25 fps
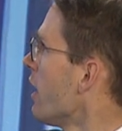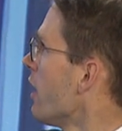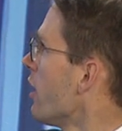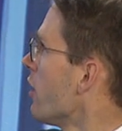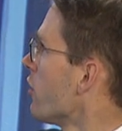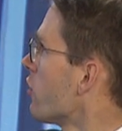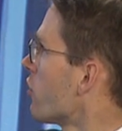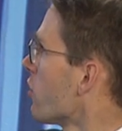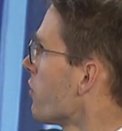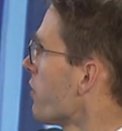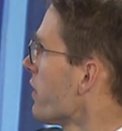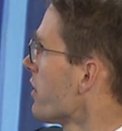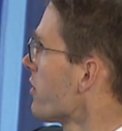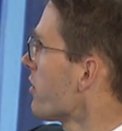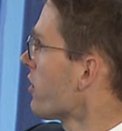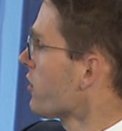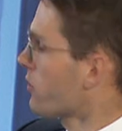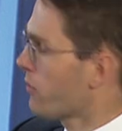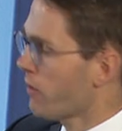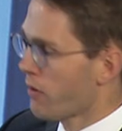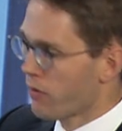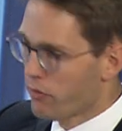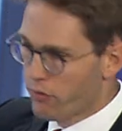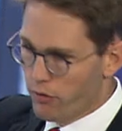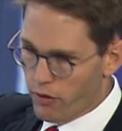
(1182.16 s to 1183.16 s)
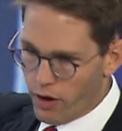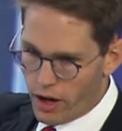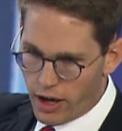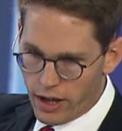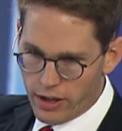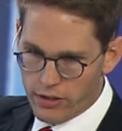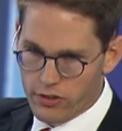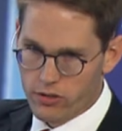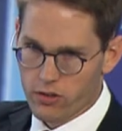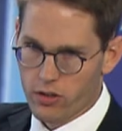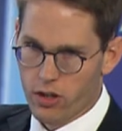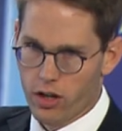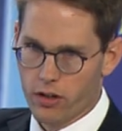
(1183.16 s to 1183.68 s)
So this is the
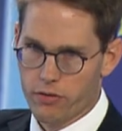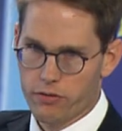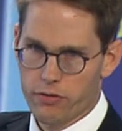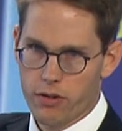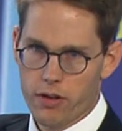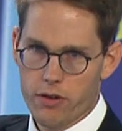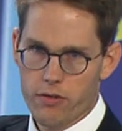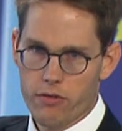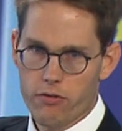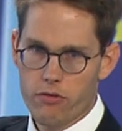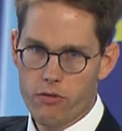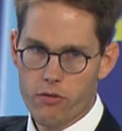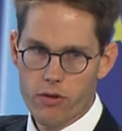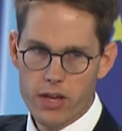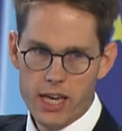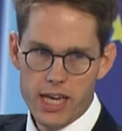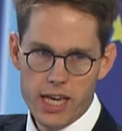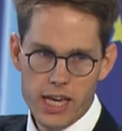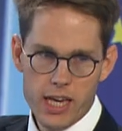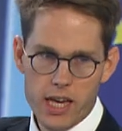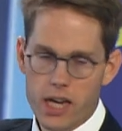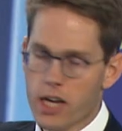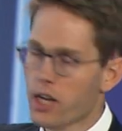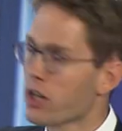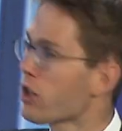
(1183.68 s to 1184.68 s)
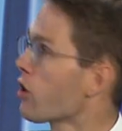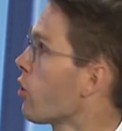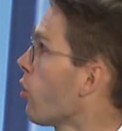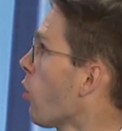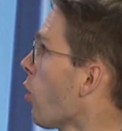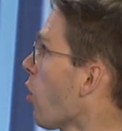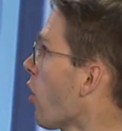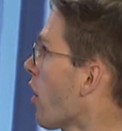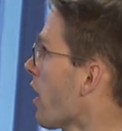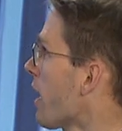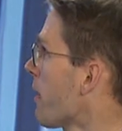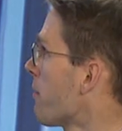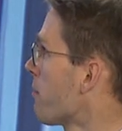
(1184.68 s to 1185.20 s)
first of three
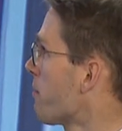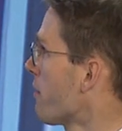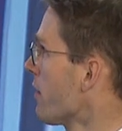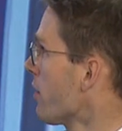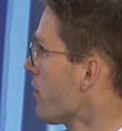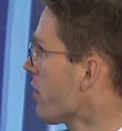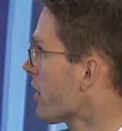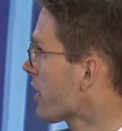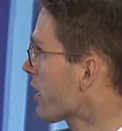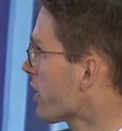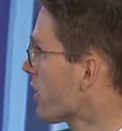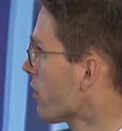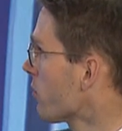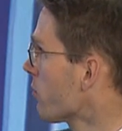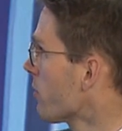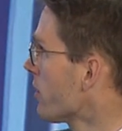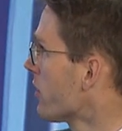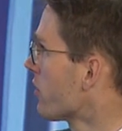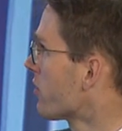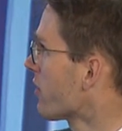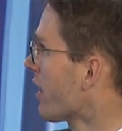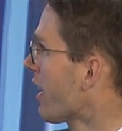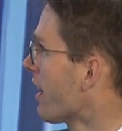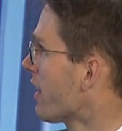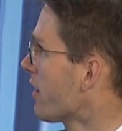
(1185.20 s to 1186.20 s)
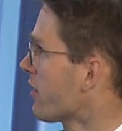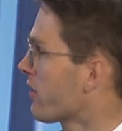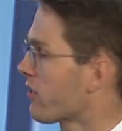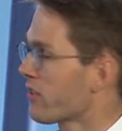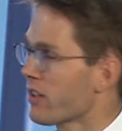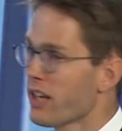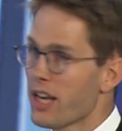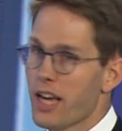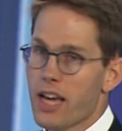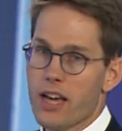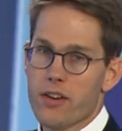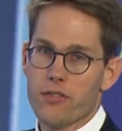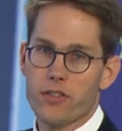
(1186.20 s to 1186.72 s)
core empirical results.
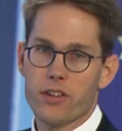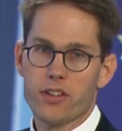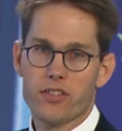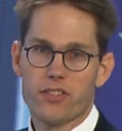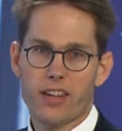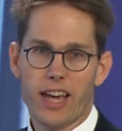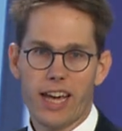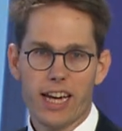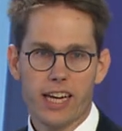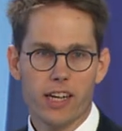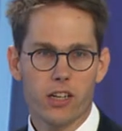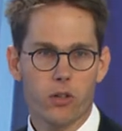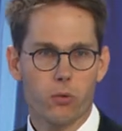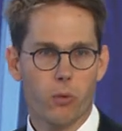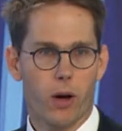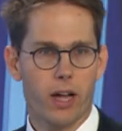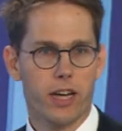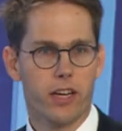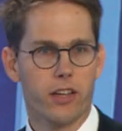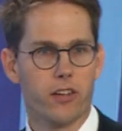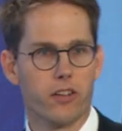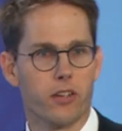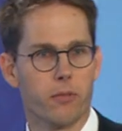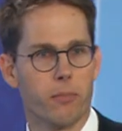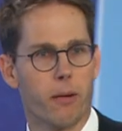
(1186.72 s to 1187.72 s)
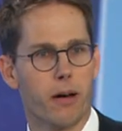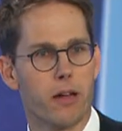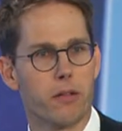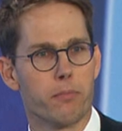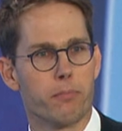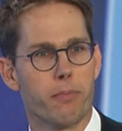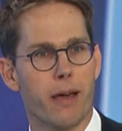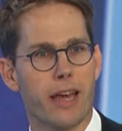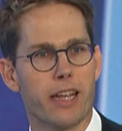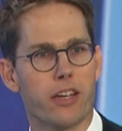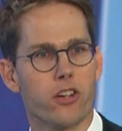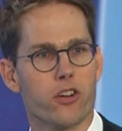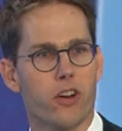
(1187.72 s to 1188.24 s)
The second one is about
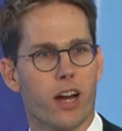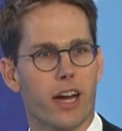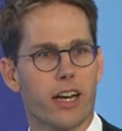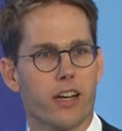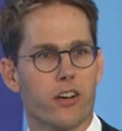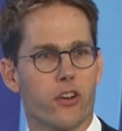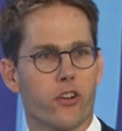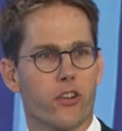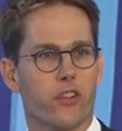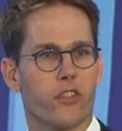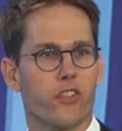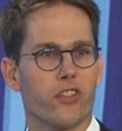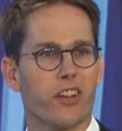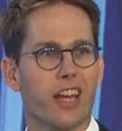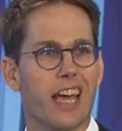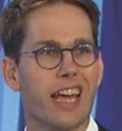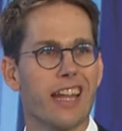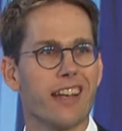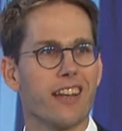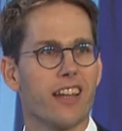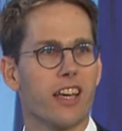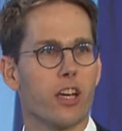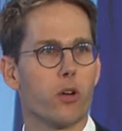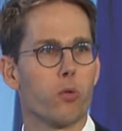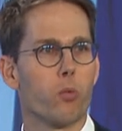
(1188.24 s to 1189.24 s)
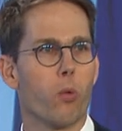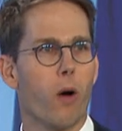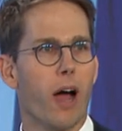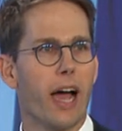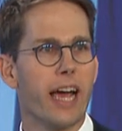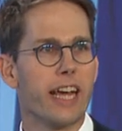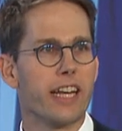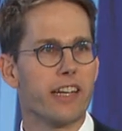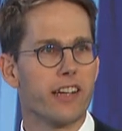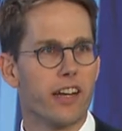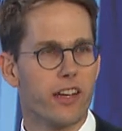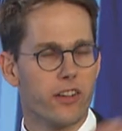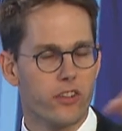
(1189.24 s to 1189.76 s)
better understanding
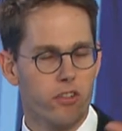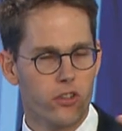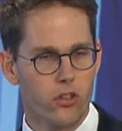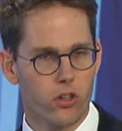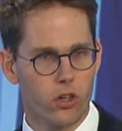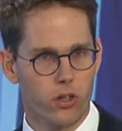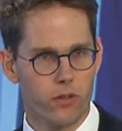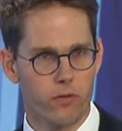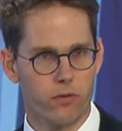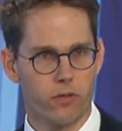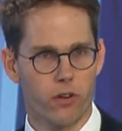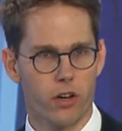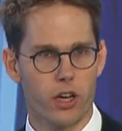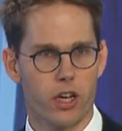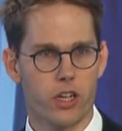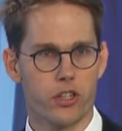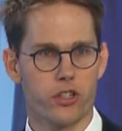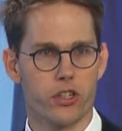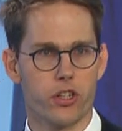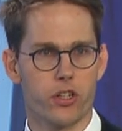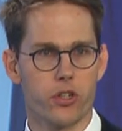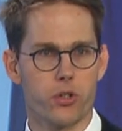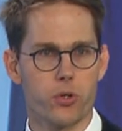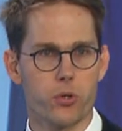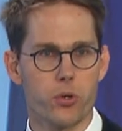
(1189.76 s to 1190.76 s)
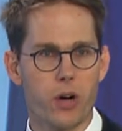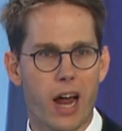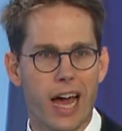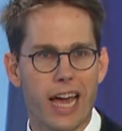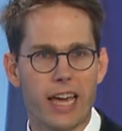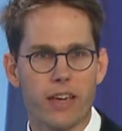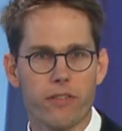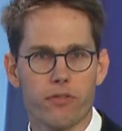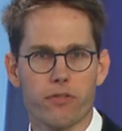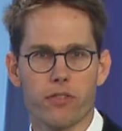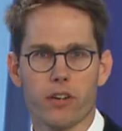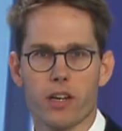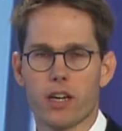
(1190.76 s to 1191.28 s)
why does conversion
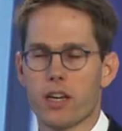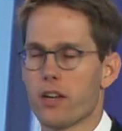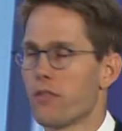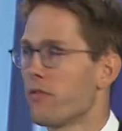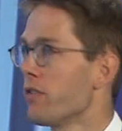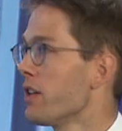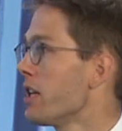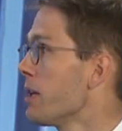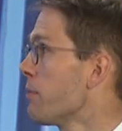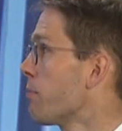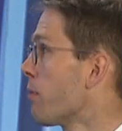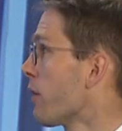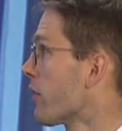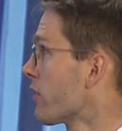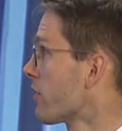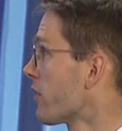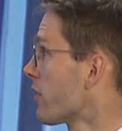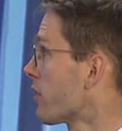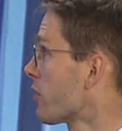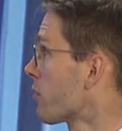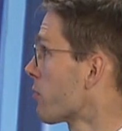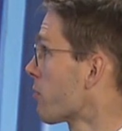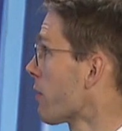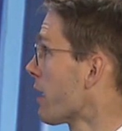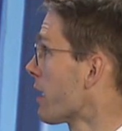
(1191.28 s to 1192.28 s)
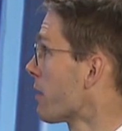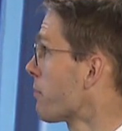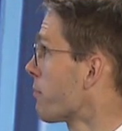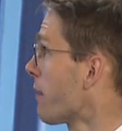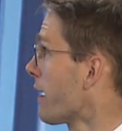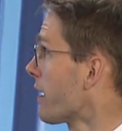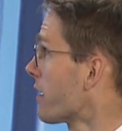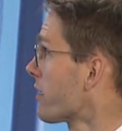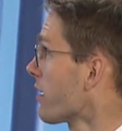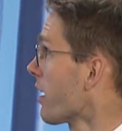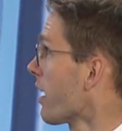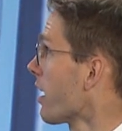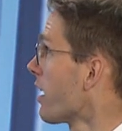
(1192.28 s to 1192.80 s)
drive the deposit spread
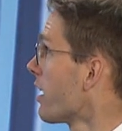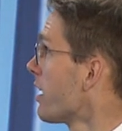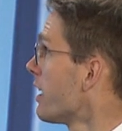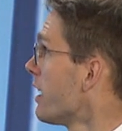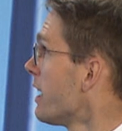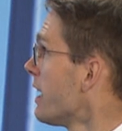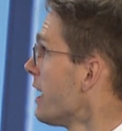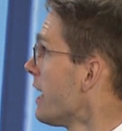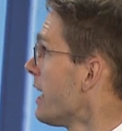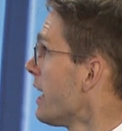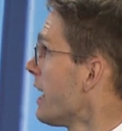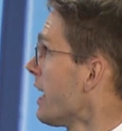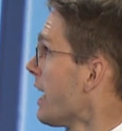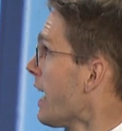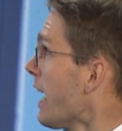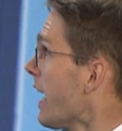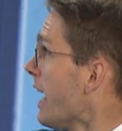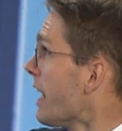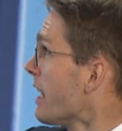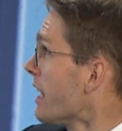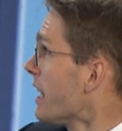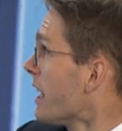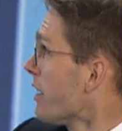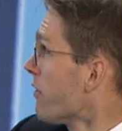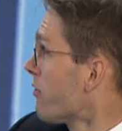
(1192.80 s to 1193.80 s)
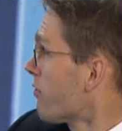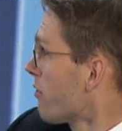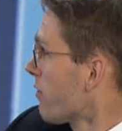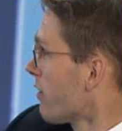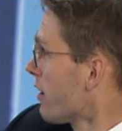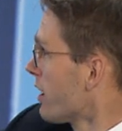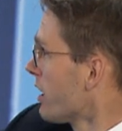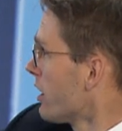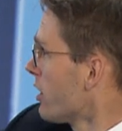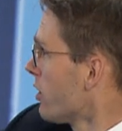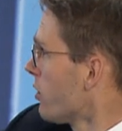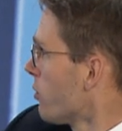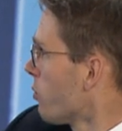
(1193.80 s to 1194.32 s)
better. And if
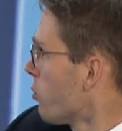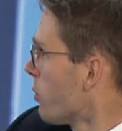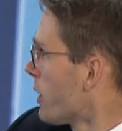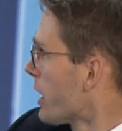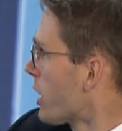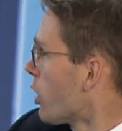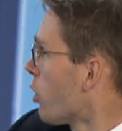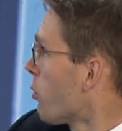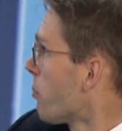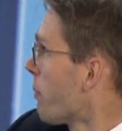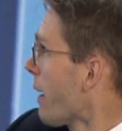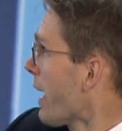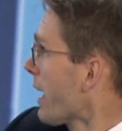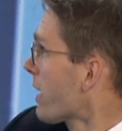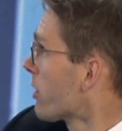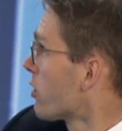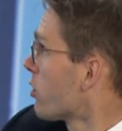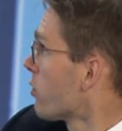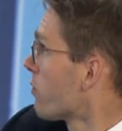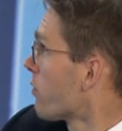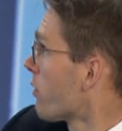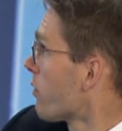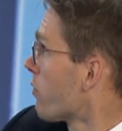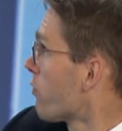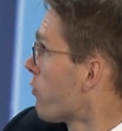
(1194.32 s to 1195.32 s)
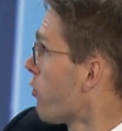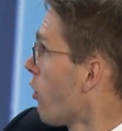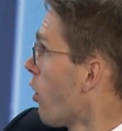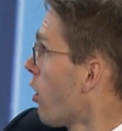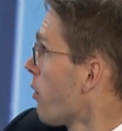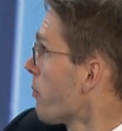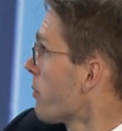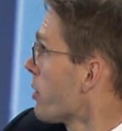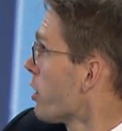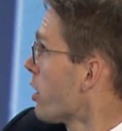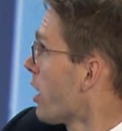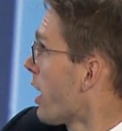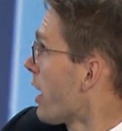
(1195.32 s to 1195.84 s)
we go back to the
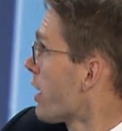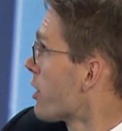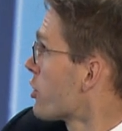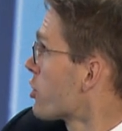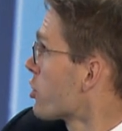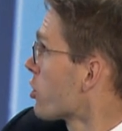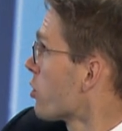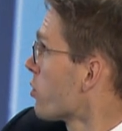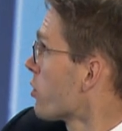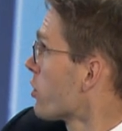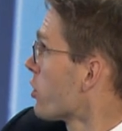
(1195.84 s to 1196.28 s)
formula I showed